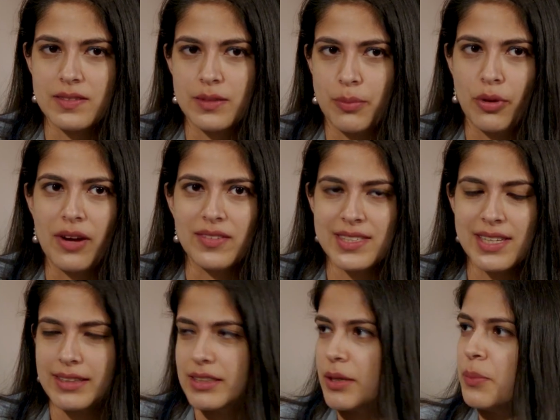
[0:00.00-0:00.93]
the private
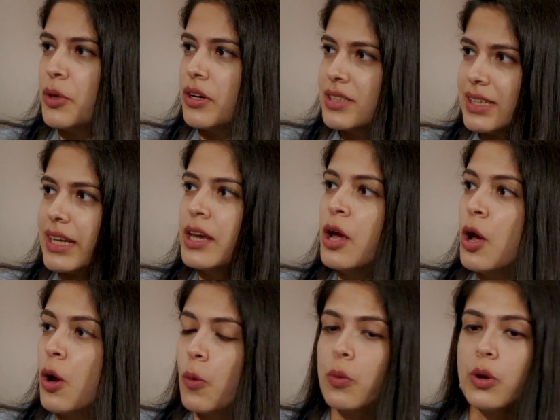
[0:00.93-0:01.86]
sector community,
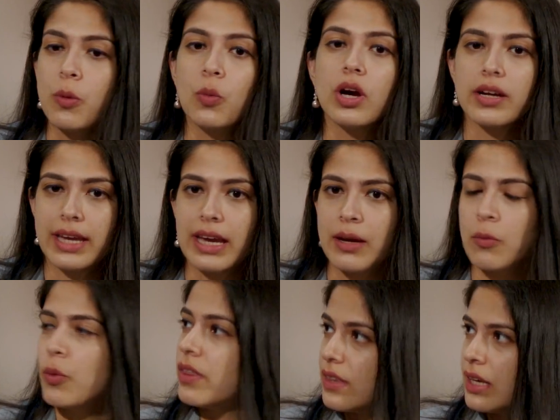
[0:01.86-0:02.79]
we're
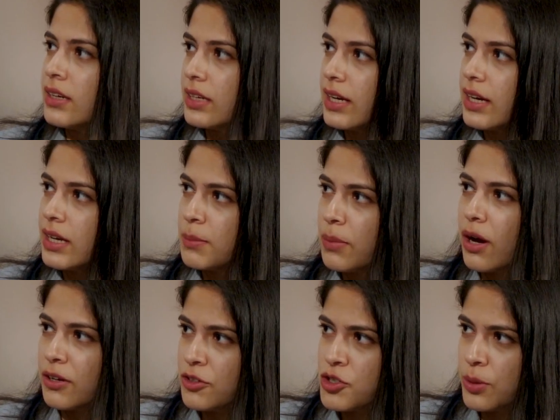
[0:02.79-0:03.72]
working with India in
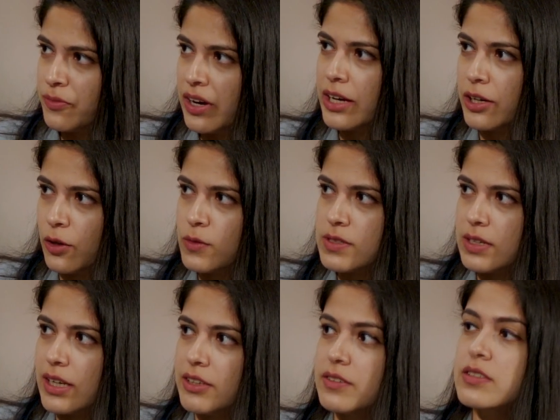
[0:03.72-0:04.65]
partnership very
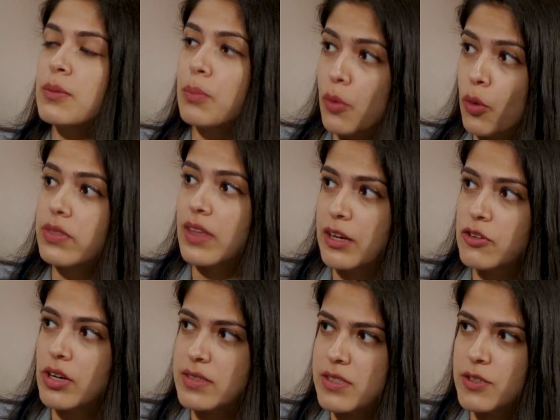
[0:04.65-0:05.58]
closely to support that
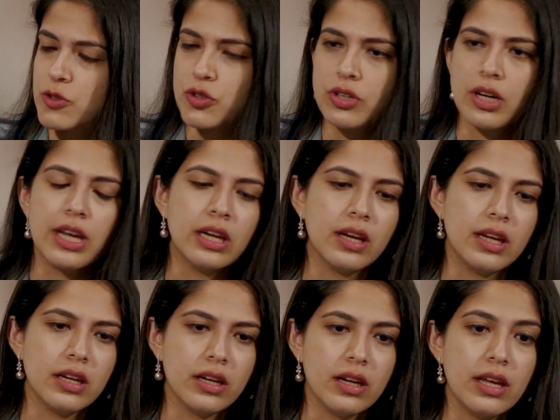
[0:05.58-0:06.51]
transition in
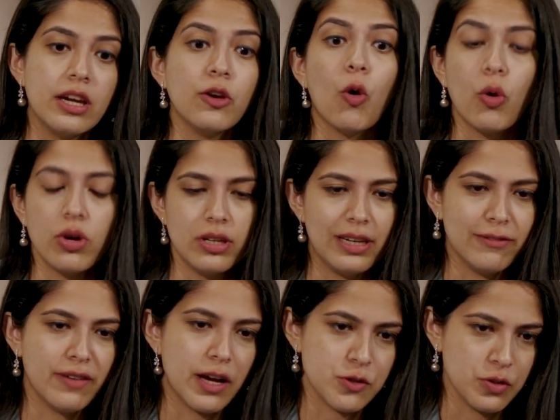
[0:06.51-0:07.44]
an orderly
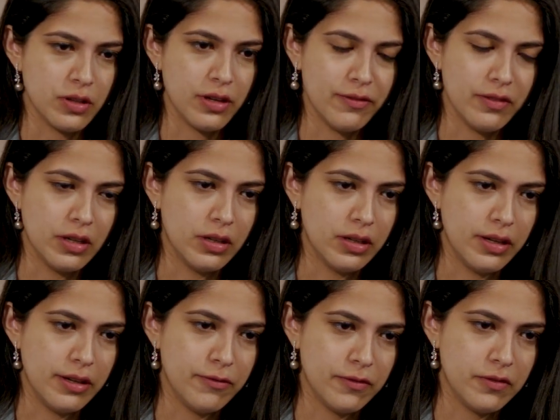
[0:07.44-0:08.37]
fashion,
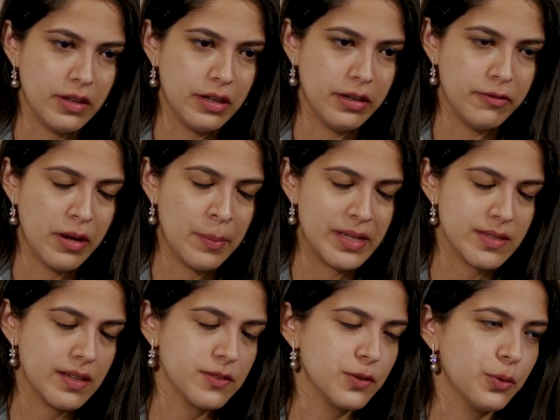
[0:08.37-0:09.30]
if I may
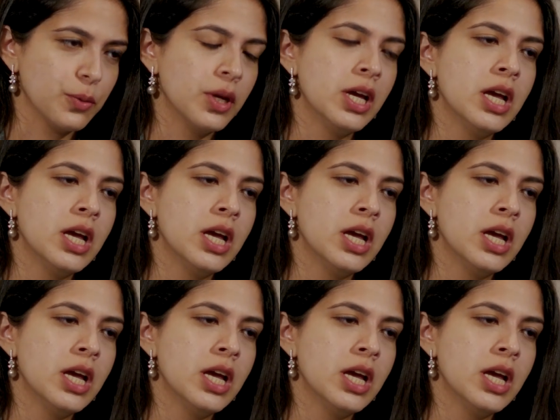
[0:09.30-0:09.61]
say so.